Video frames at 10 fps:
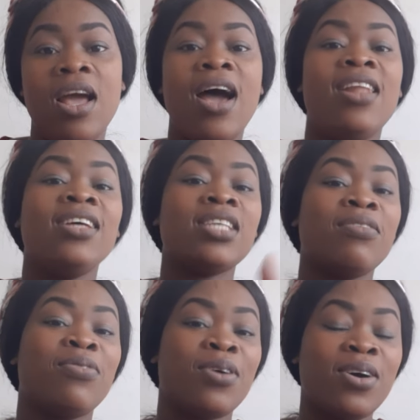Unless I
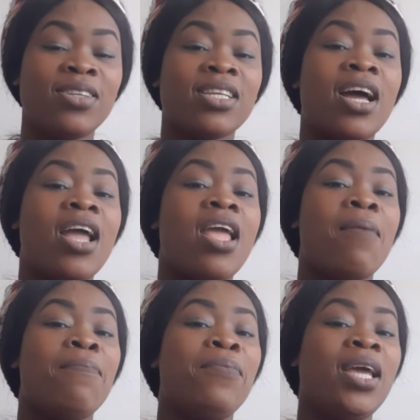forgot, I
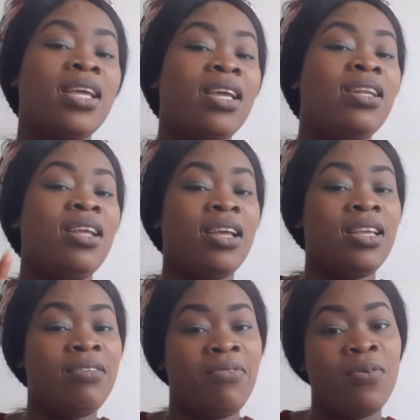am making a
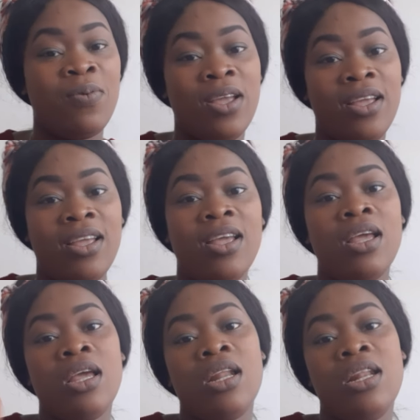giveaway
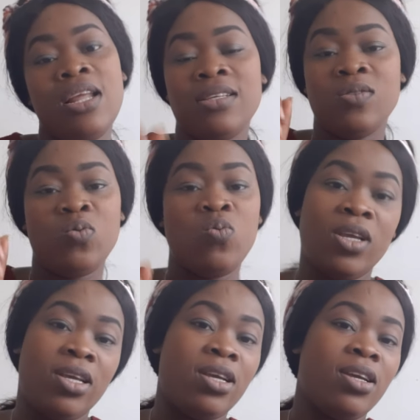next
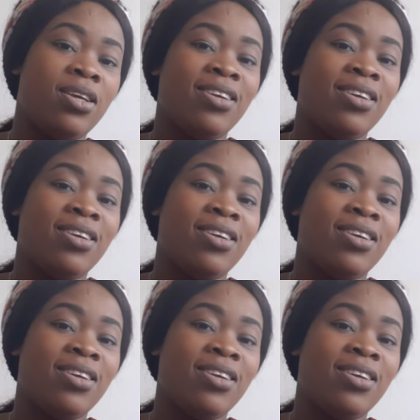week.